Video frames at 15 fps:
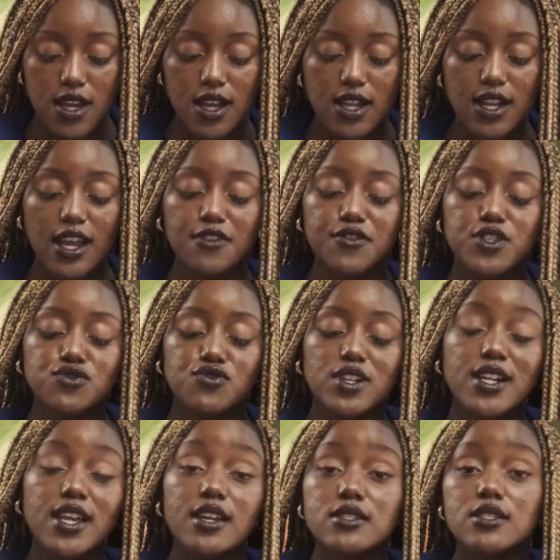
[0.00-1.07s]
Love is
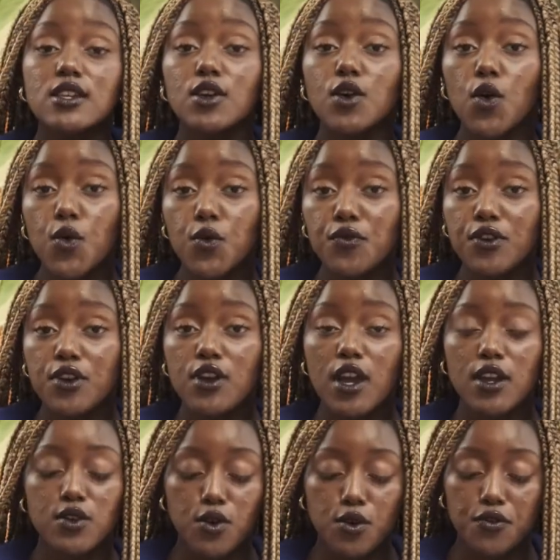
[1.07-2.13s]
relating over
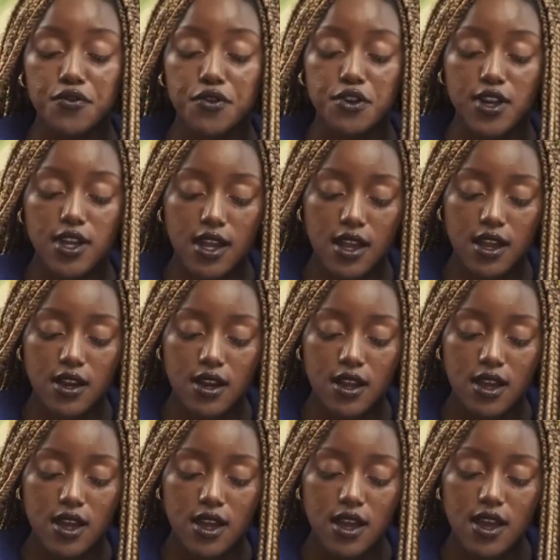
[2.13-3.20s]
and over again,
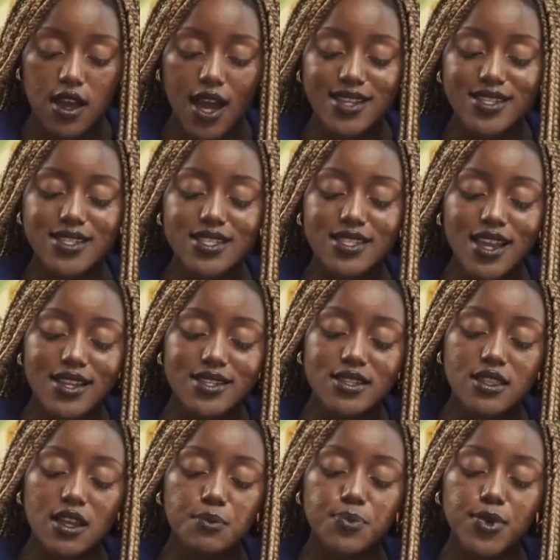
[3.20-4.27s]
understanding
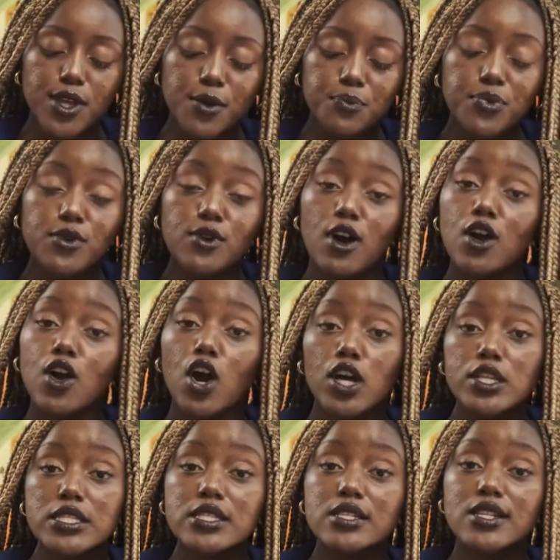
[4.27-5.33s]
that people are
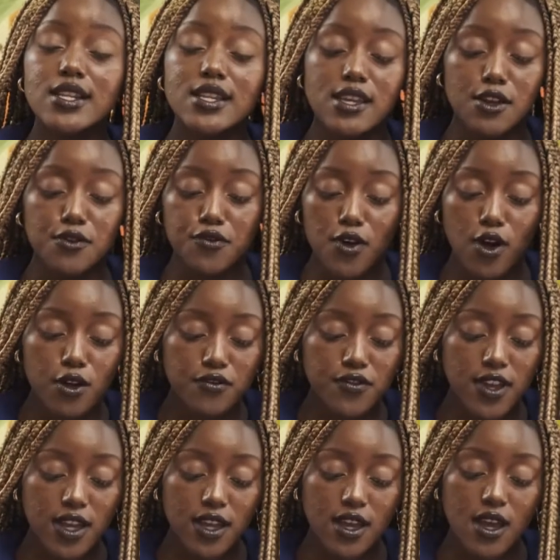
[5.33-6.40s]
constantly
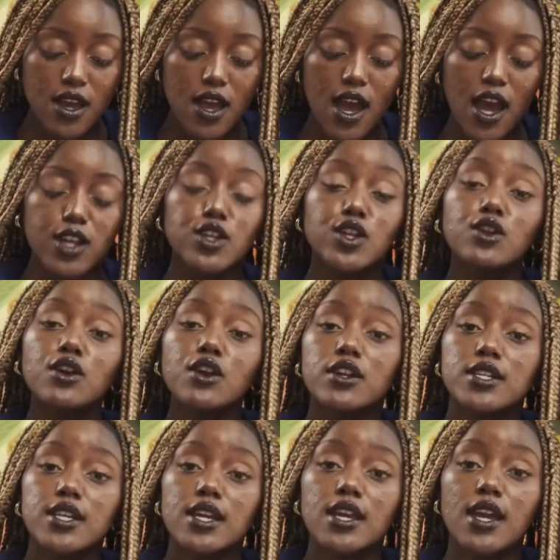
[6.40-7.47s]
evolving and
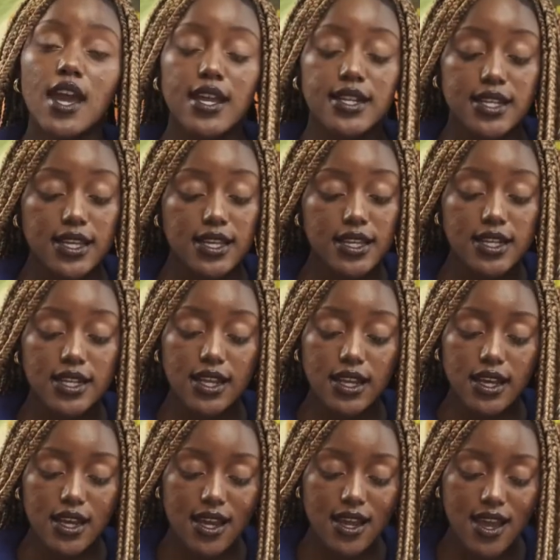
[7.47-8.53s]
learning and
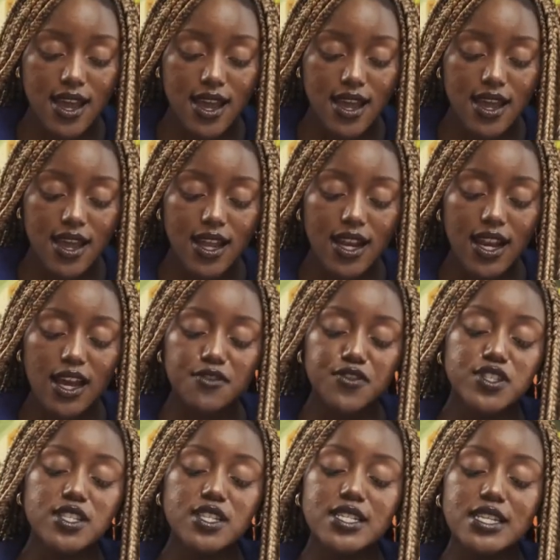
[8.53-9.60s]
healing. Love
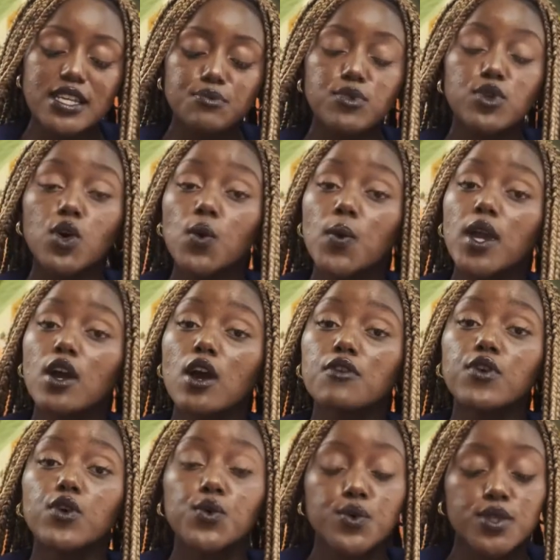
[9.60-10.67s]
is a deep knowing of
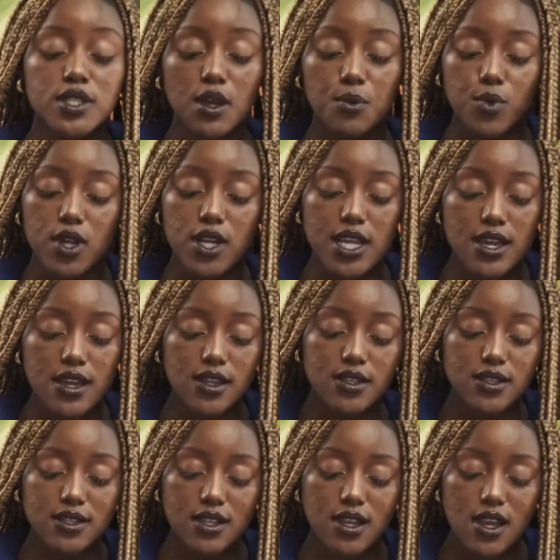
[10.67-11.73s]
who someone
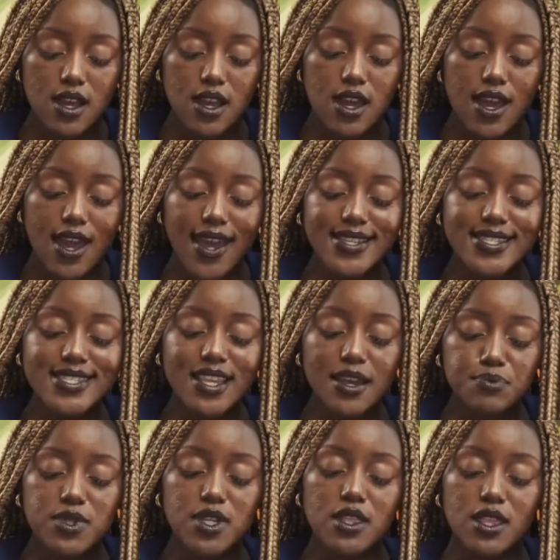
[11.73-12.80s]
is,
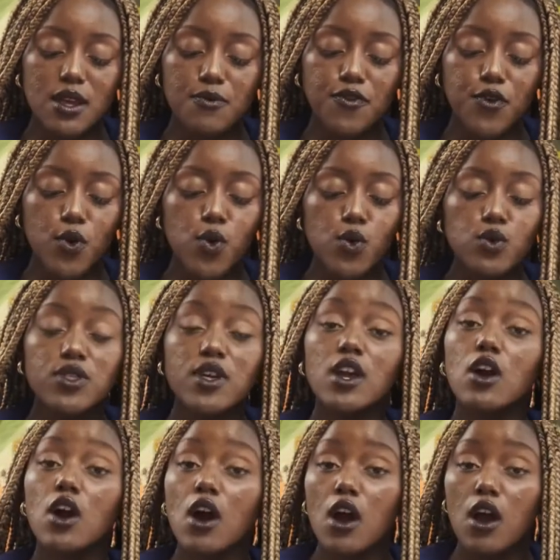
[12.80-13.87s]
accepting them for who they
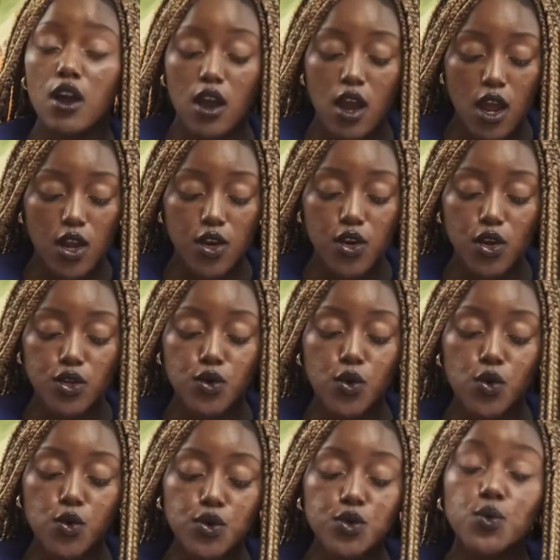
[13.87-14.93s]
are, not
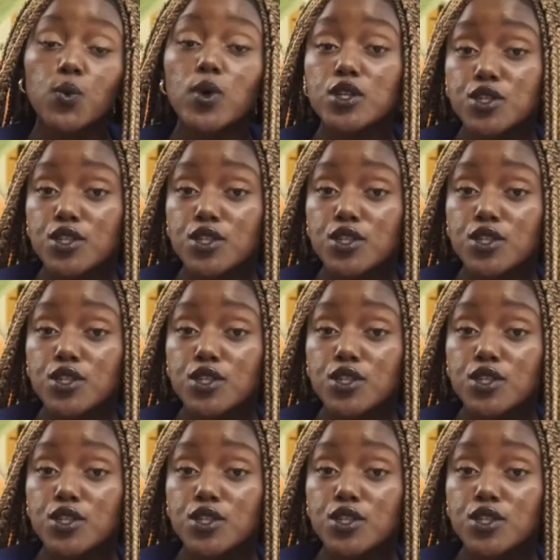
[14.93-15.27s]
who you wish